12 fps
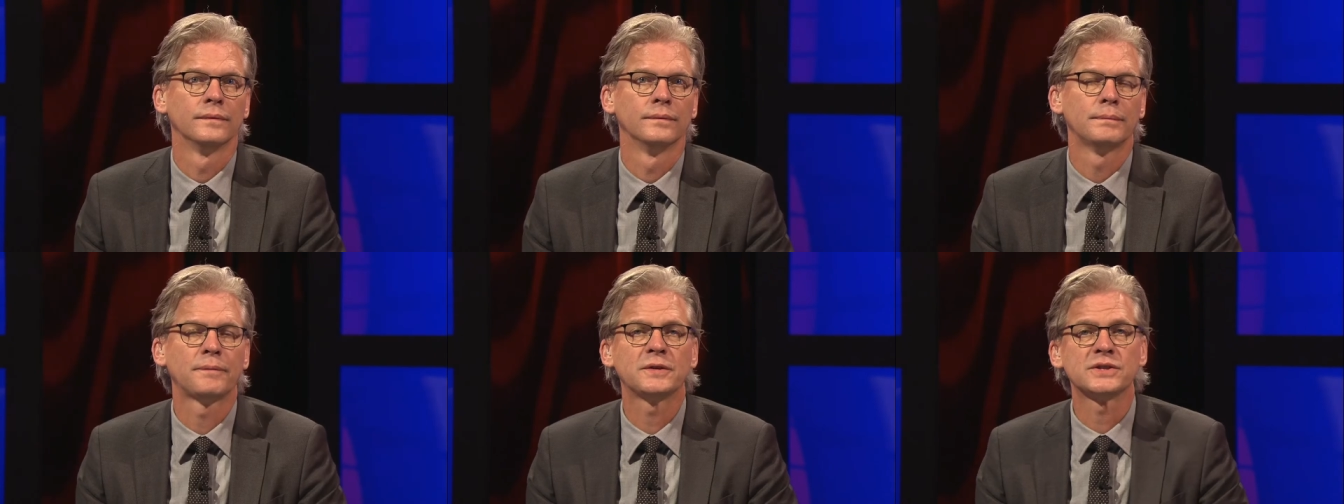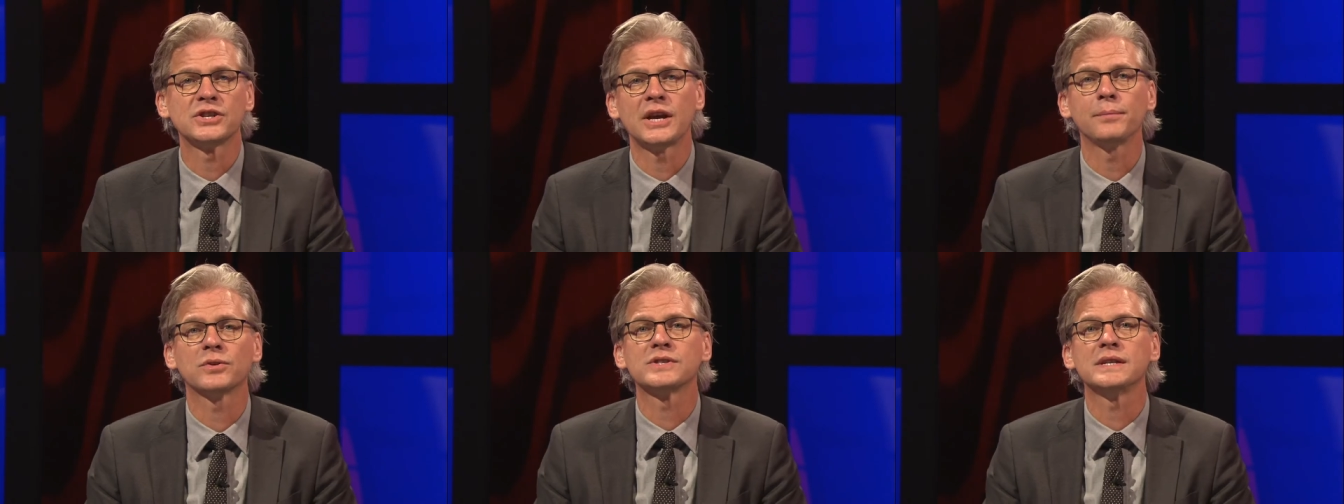Memphis
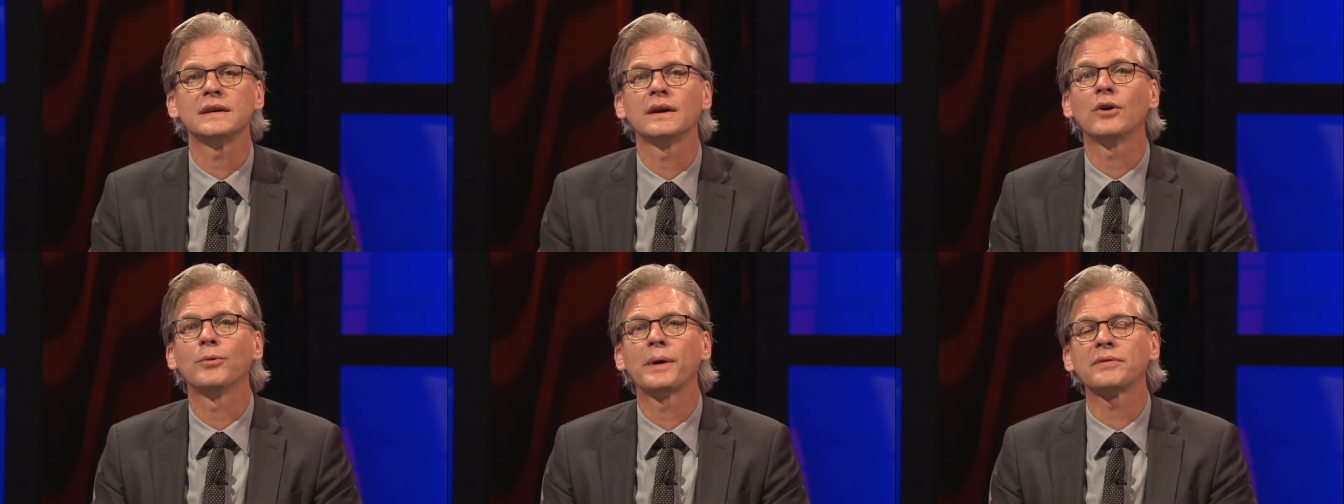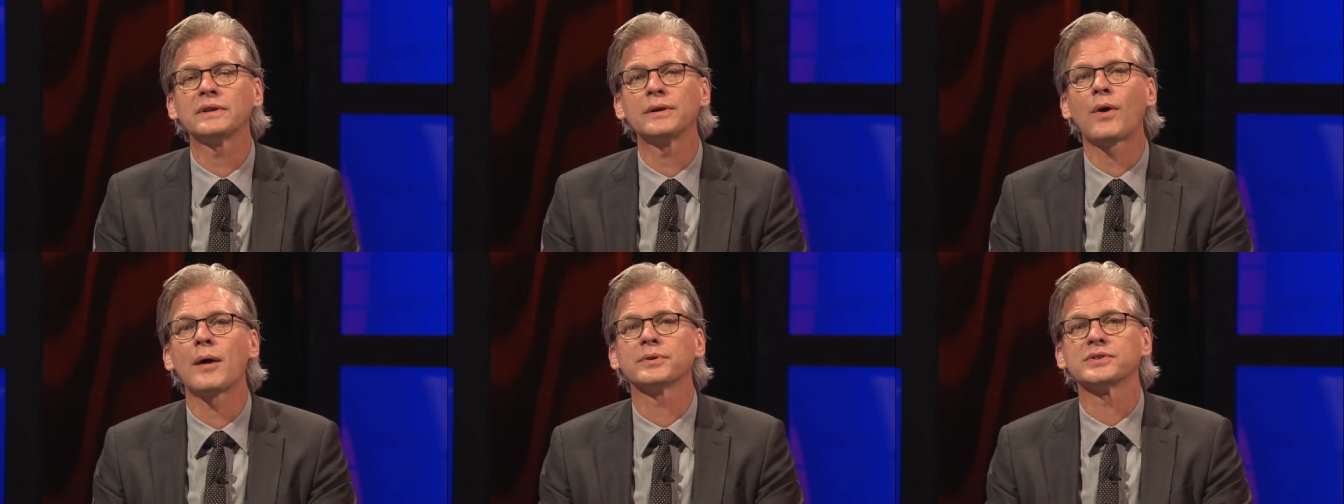Chamber CEO Beverly
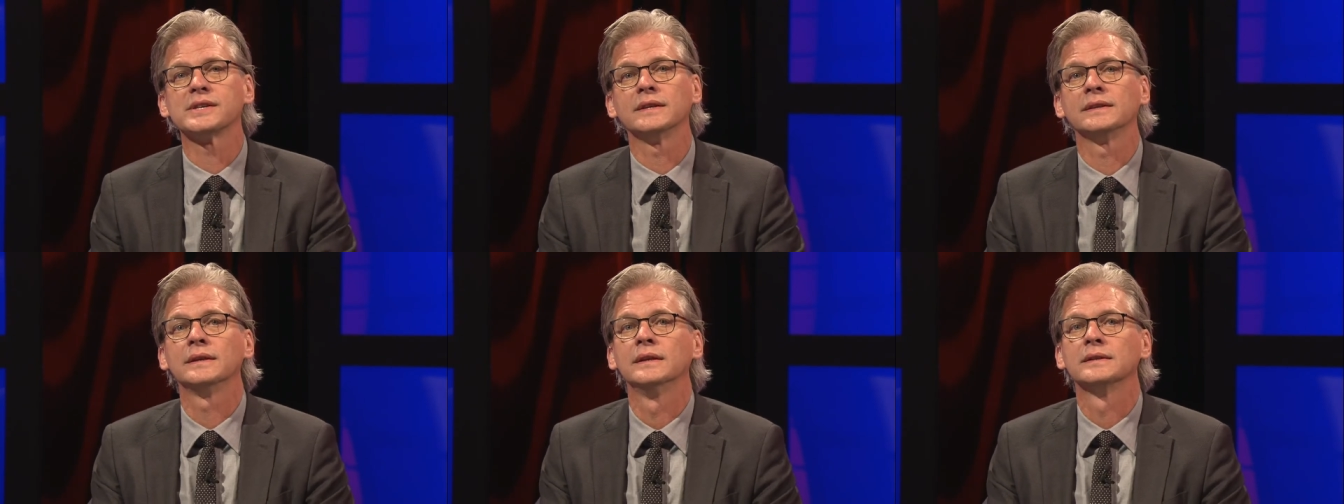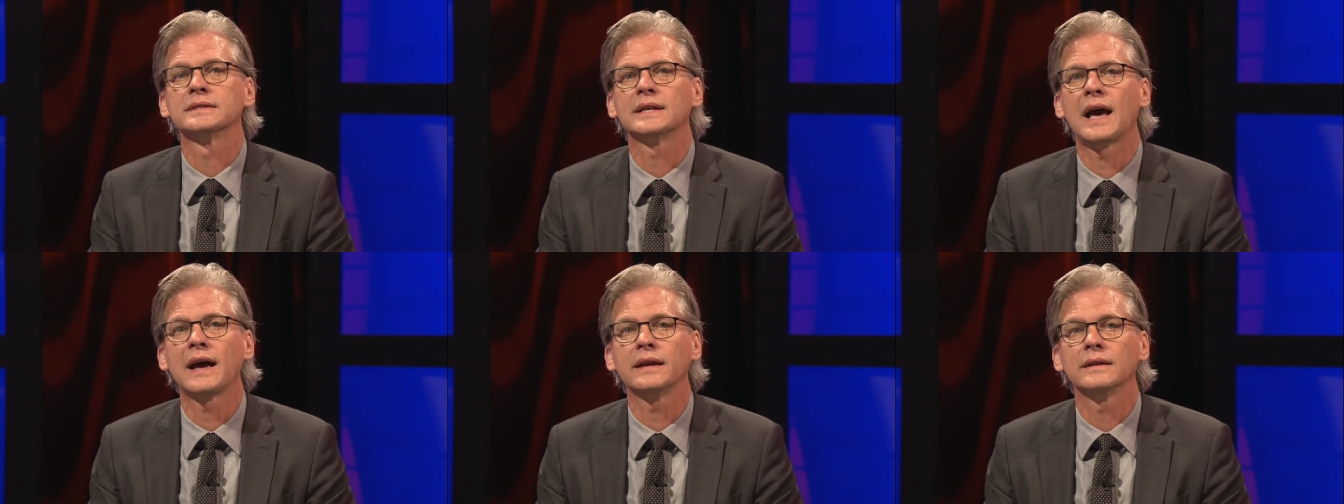Robertson,
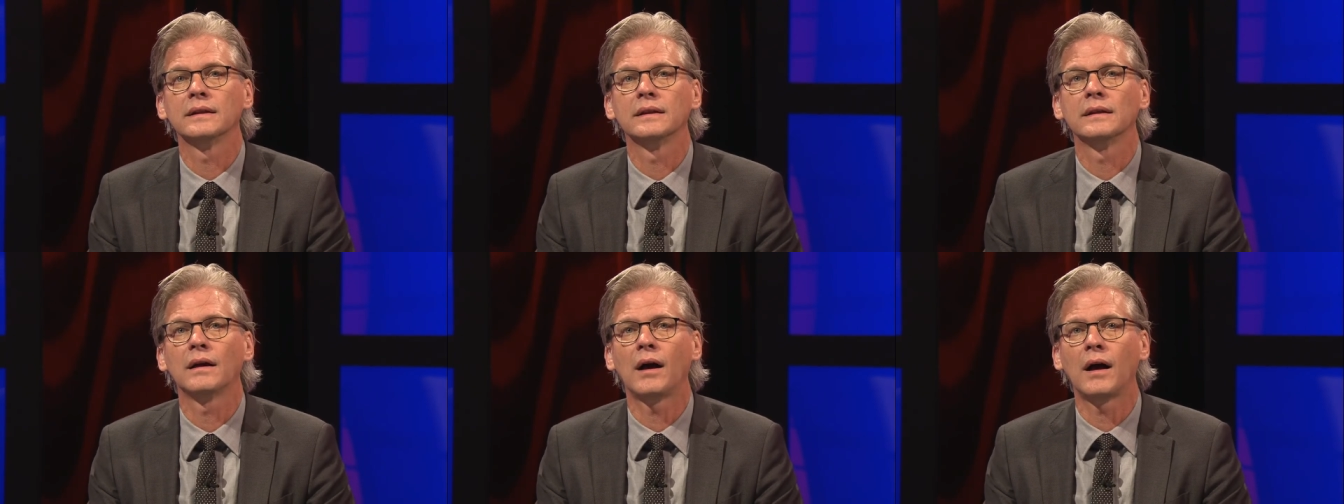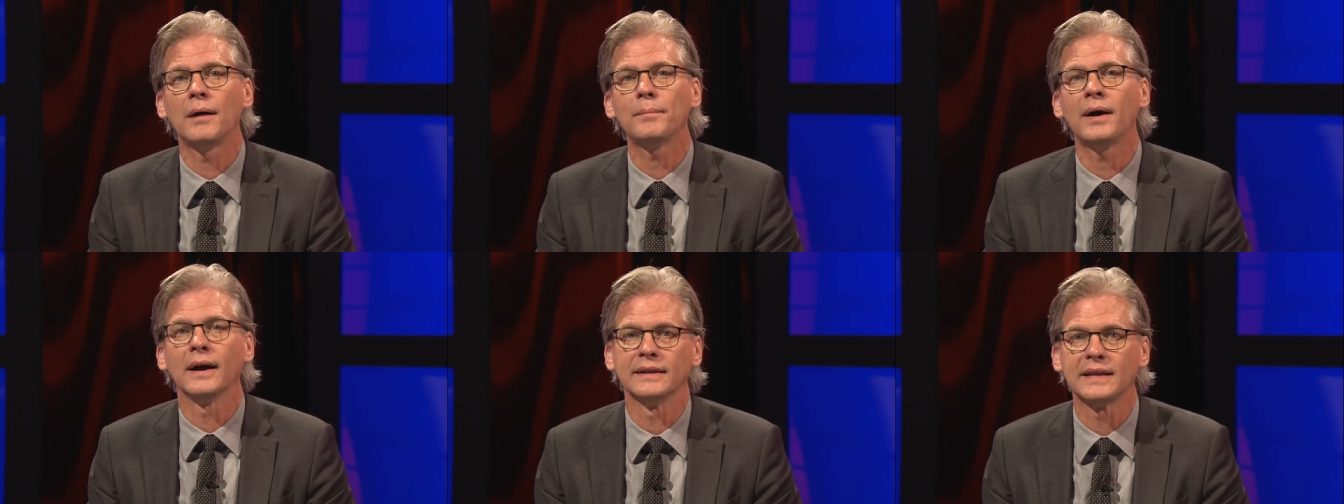tonight on
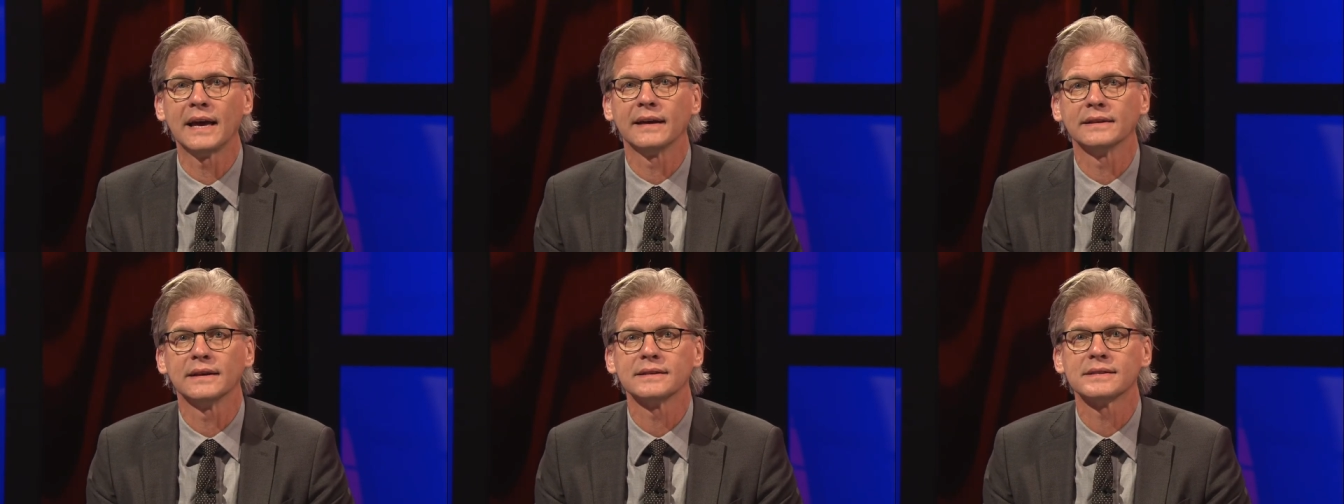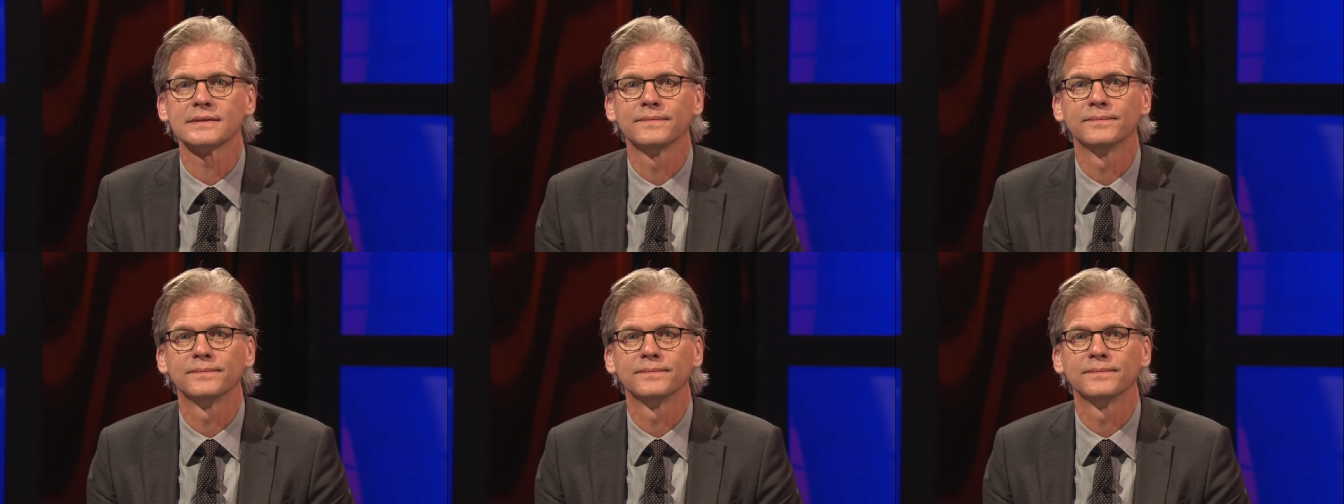Behind the Headlines.